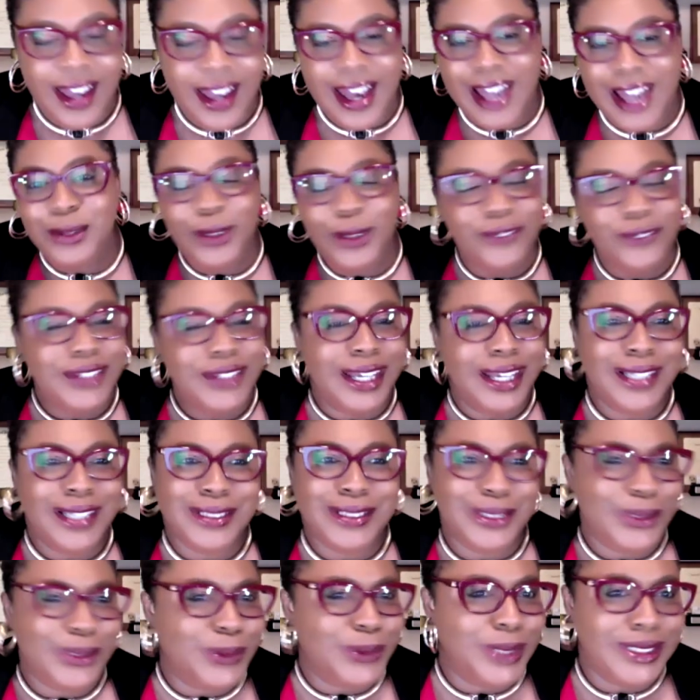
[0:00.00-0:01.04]
I don't know if to
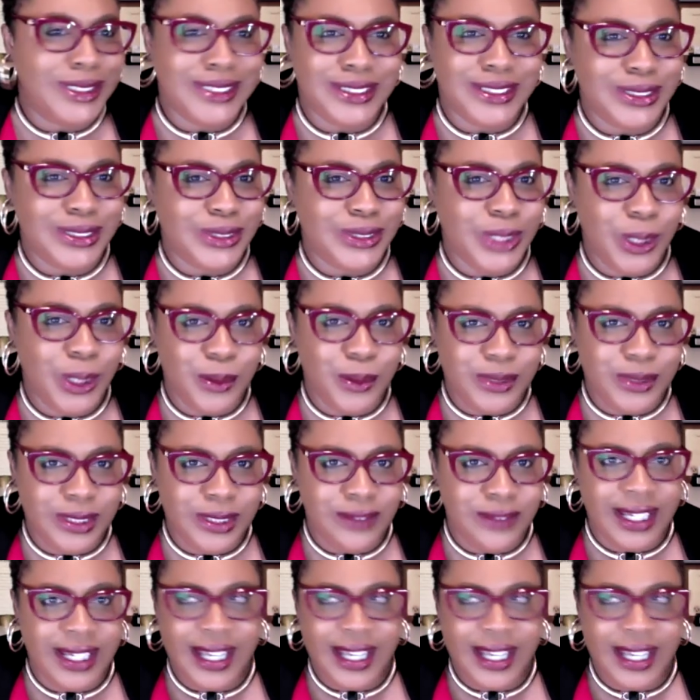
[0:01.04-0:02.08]
answer the questions in terms
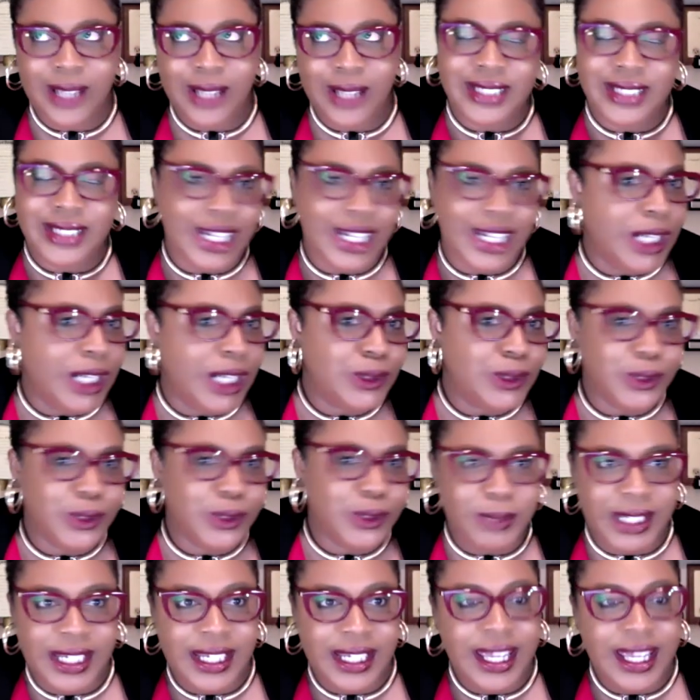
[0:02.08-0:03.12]
of like how psychiatrists
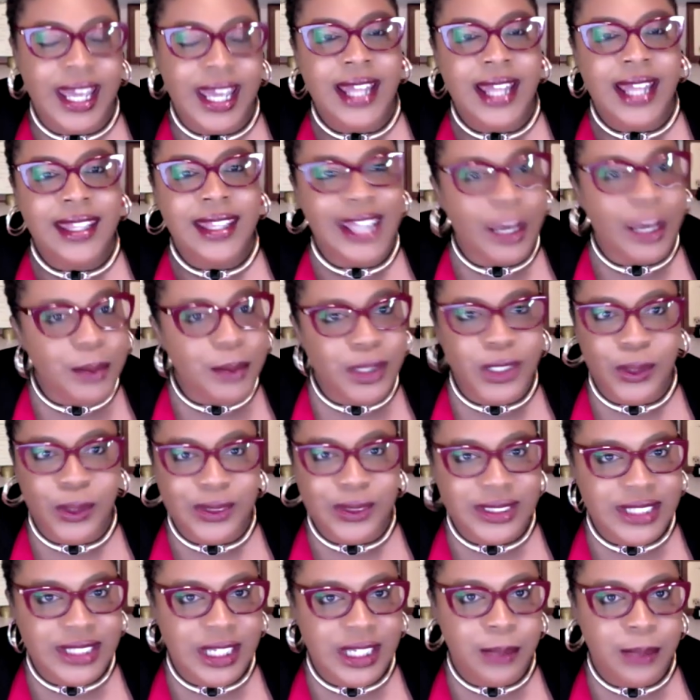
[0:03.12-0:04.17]
may not be
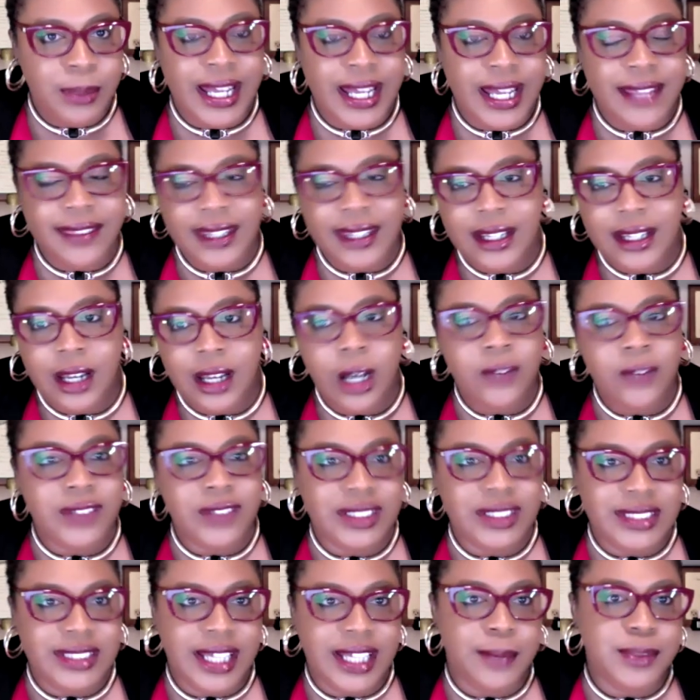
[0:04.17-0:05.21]
using it, but I think
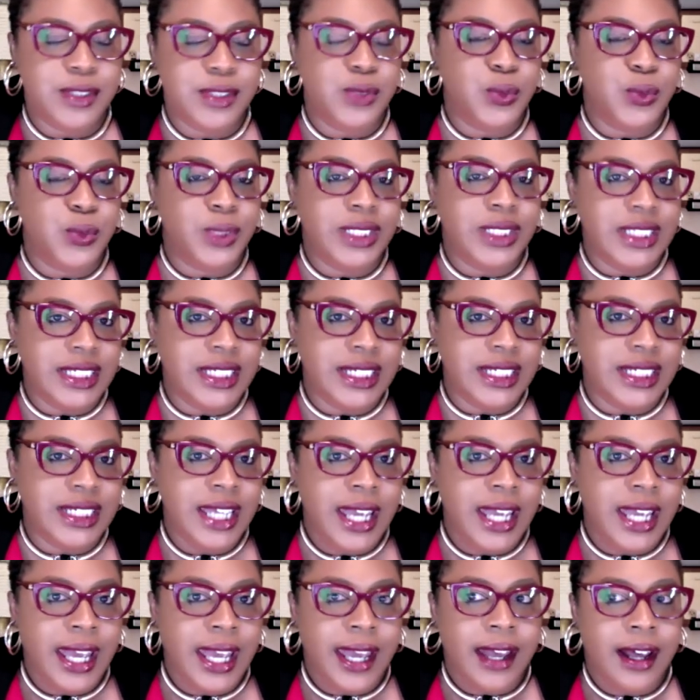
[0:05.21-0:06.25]
oftentimes it's really
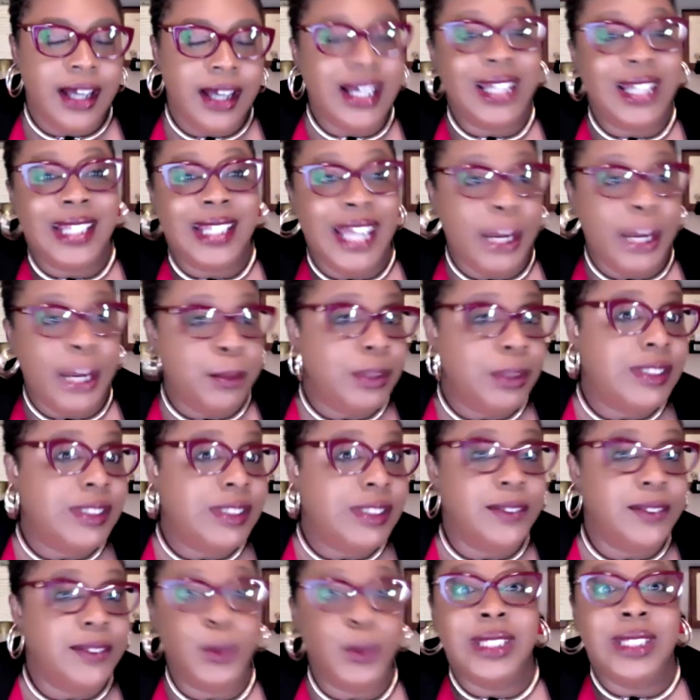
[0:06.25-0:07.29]
a
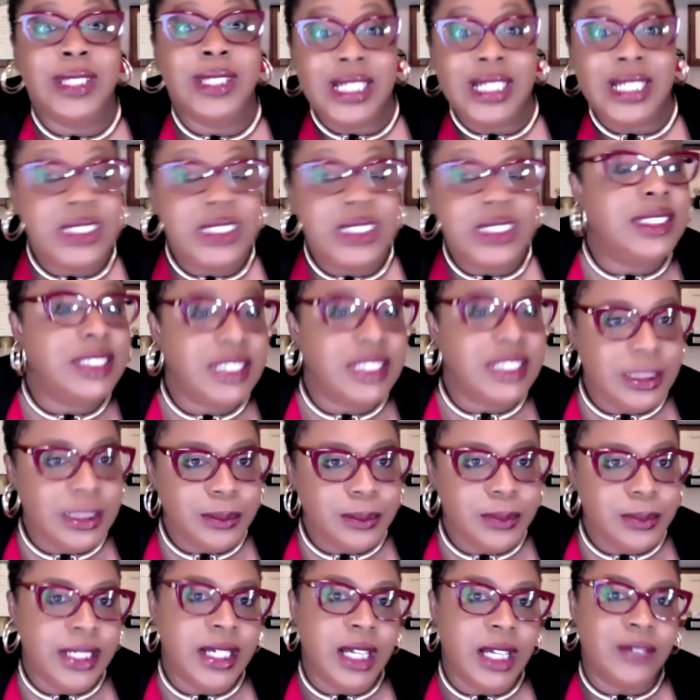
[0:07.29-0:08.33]
collaborative
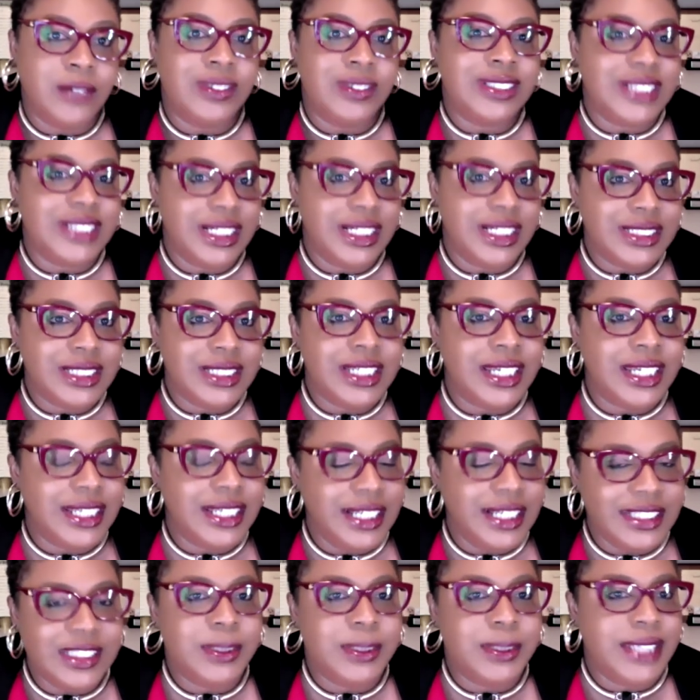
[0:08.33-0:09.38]
relationship and conversation that
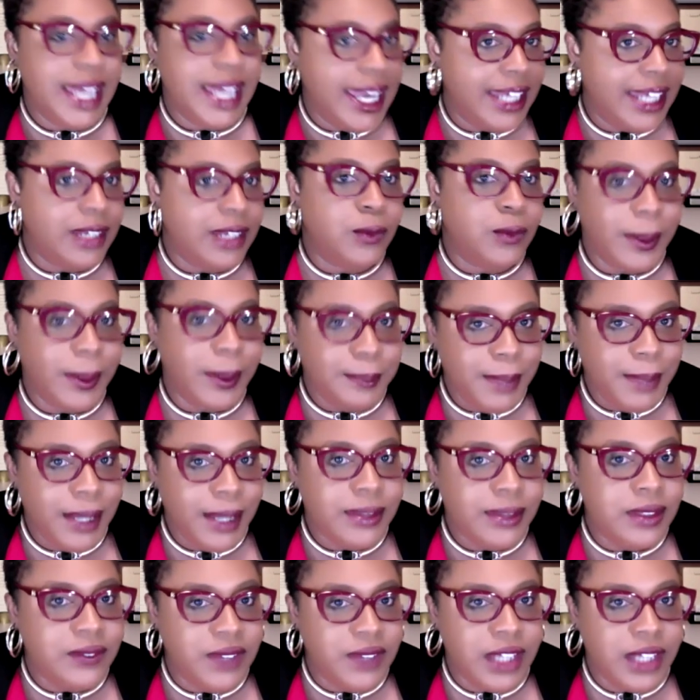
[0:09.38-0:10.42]
needs to be had
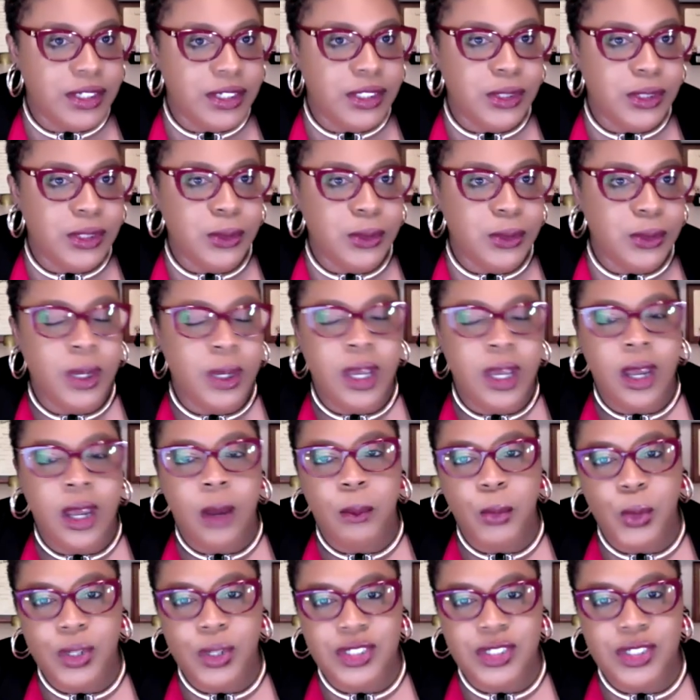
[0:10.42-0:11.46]
about the value
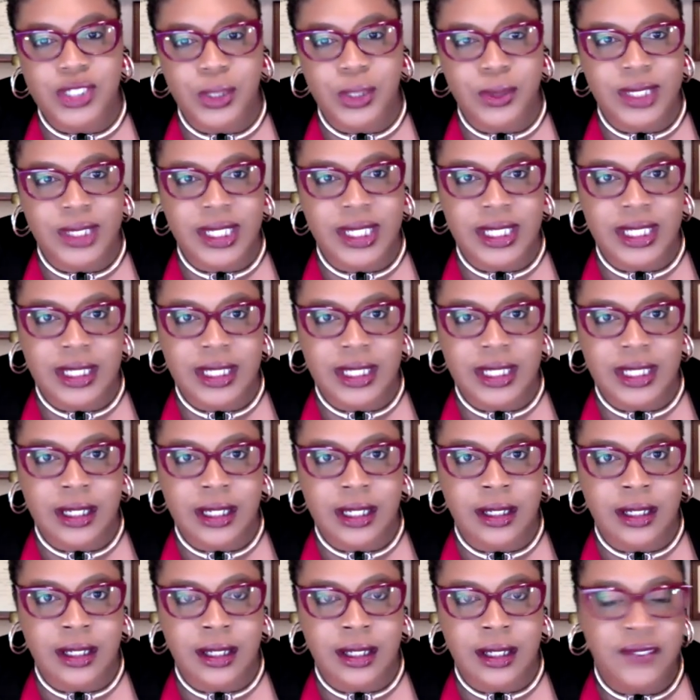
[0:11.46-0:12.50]
more so than
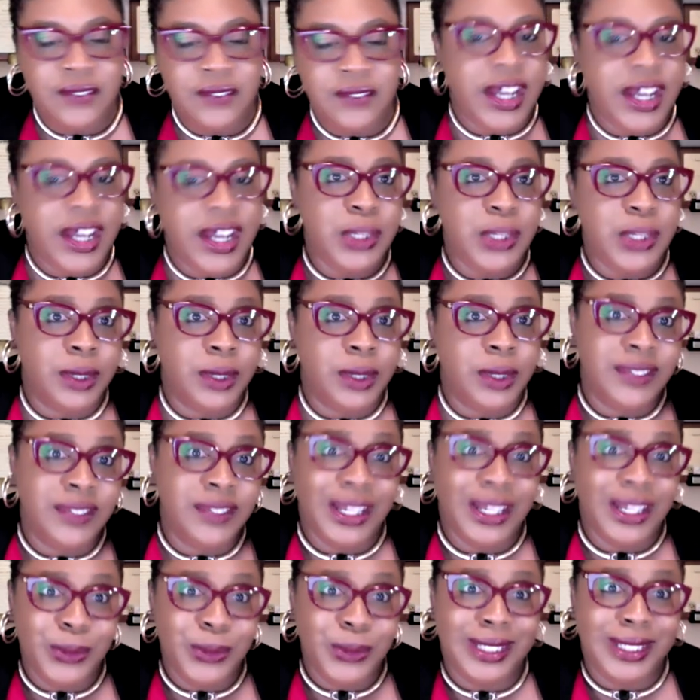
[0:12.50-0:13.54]
a value of
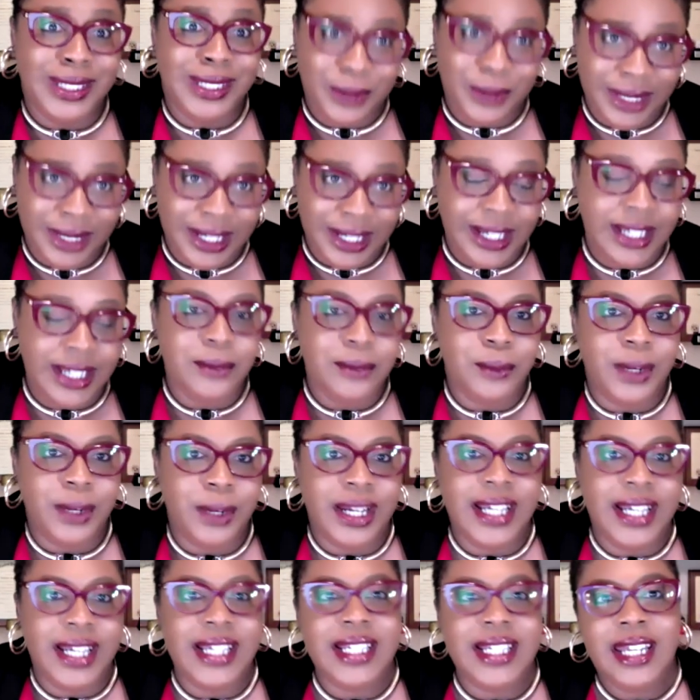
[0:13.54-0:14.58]
not doing it or not,
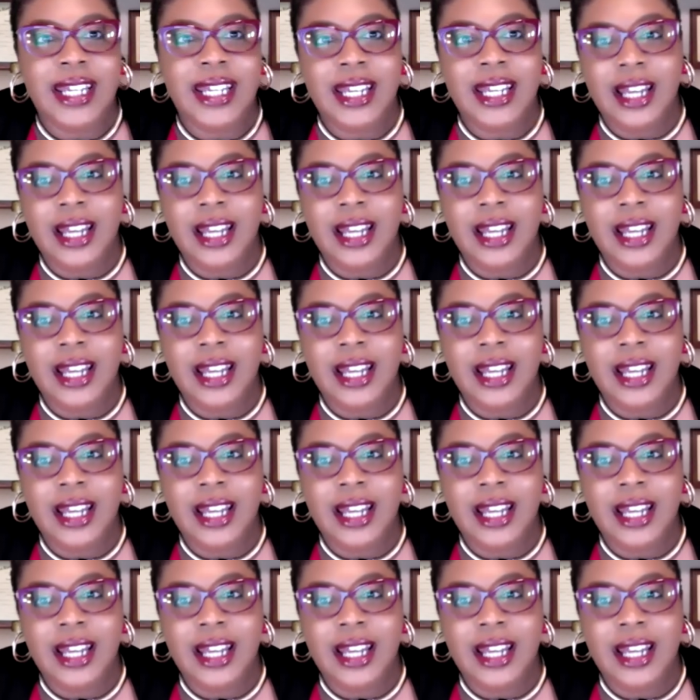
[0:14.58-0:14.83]
right?